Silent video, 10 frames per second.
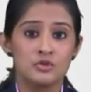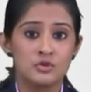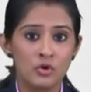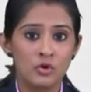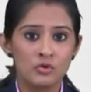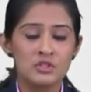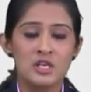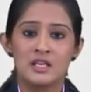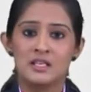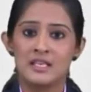Don't
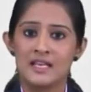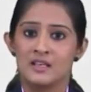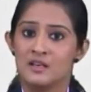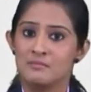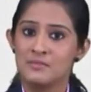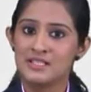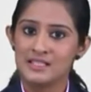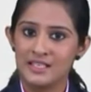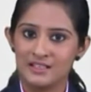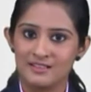get
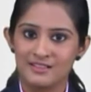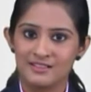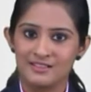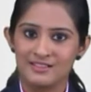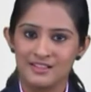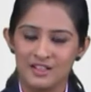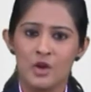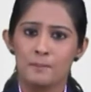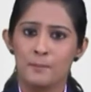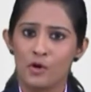misled.
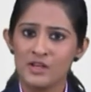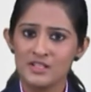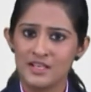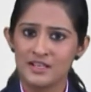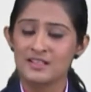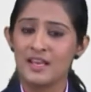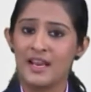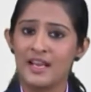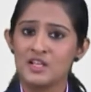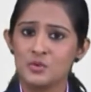Politics
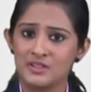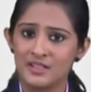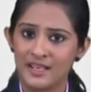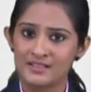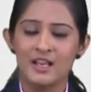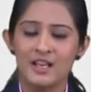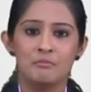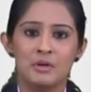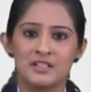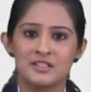ends with s,
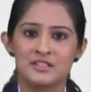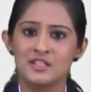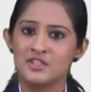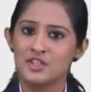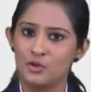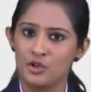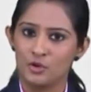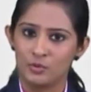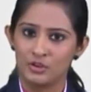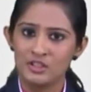but this is a singular
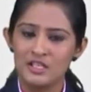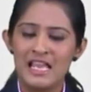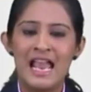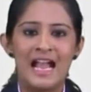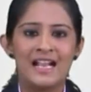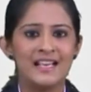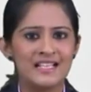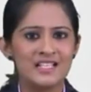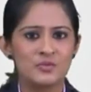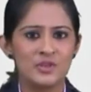word and
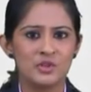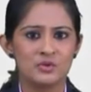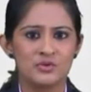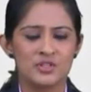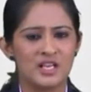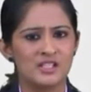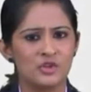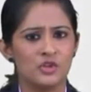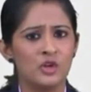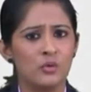hence we use a
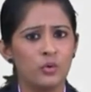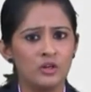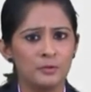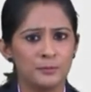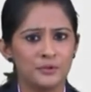singular verb.